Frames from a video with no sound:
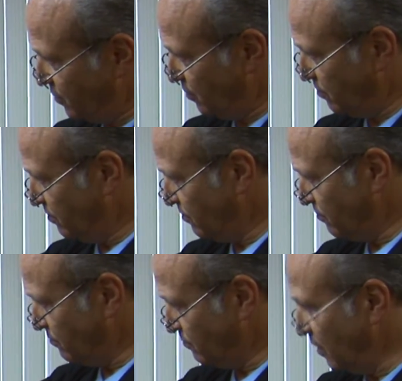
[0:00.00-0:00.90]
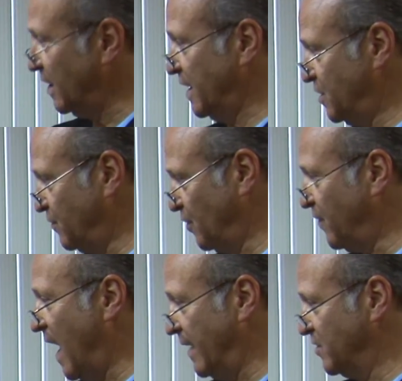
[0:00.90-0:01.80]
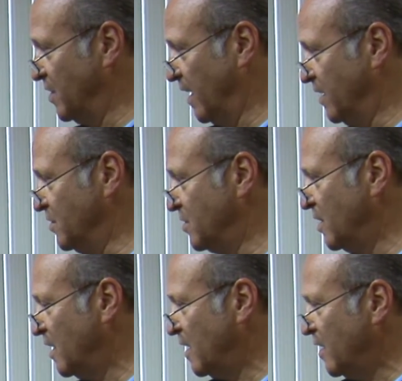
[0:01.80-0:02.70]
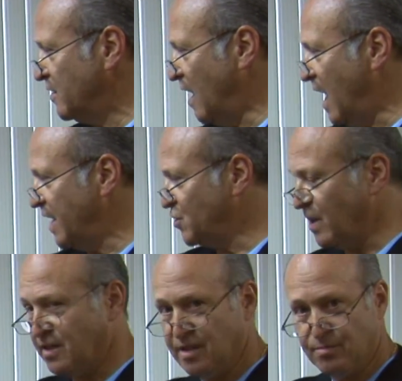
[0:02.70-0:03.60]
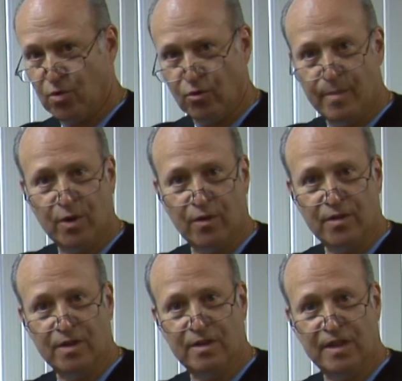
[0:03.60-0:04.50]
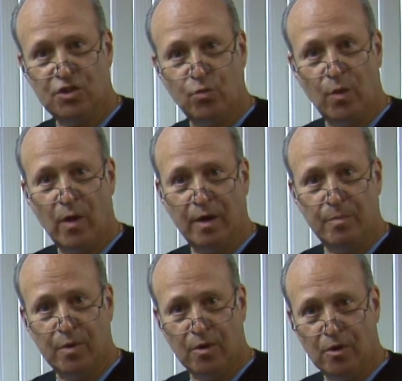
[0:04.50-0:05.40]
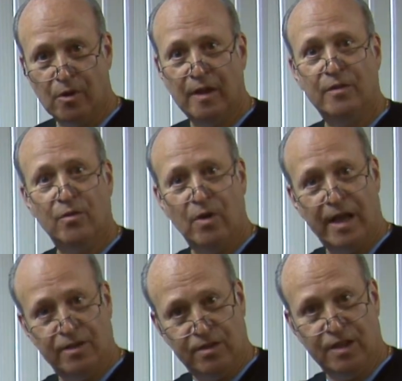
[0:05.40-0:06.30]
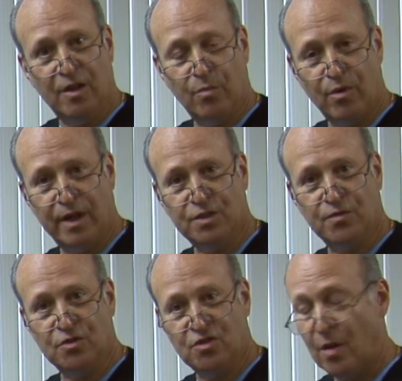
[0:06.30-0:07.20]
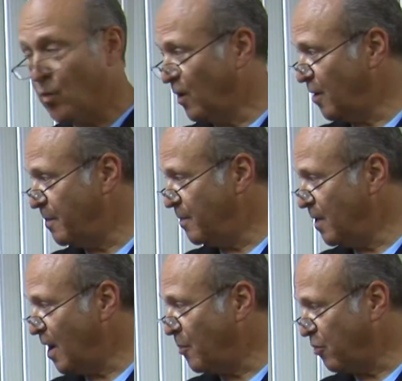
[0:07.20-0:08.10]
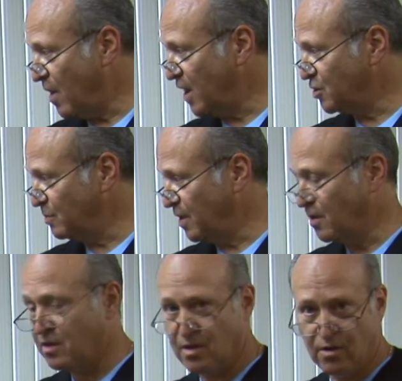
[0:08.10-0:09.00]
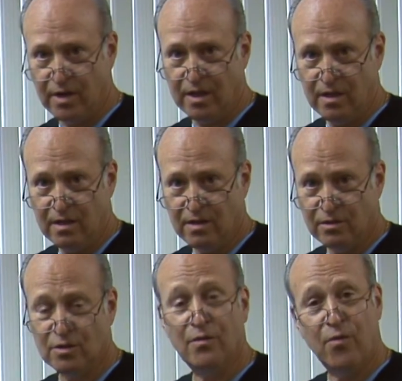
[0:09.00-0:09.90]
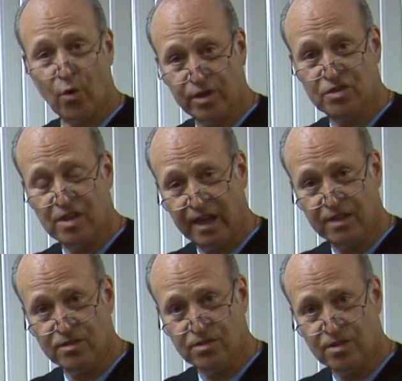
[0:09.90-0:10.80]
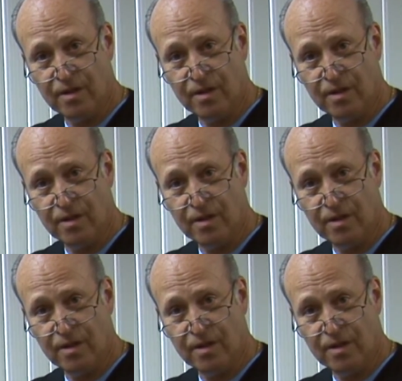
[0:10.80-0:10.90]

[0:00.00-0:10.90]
to release for 5 seconds. To hydrate the perimeter of the disc, we want to pull and decompress for somewhere approximately 30 to 40 seconds